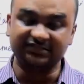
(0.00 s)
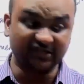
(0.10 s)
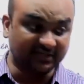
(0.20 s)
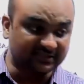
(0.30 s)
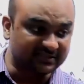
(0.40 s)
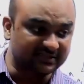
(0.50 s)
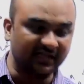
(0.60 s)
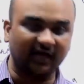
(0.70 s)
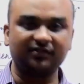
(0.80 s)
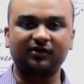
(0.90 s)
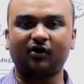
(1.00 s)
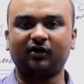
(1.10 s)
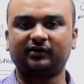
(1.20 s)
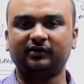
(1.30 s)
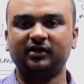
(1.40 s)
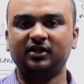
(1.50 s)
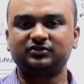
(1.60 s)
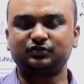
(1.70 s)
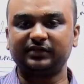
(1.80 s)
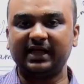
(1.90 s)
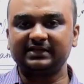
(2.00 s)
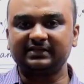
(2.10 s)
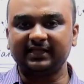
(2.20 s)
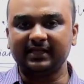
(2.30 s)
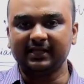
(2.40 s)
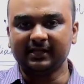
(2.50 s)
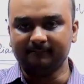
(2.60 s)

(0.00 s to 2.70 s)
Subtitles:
checks the other organ so that they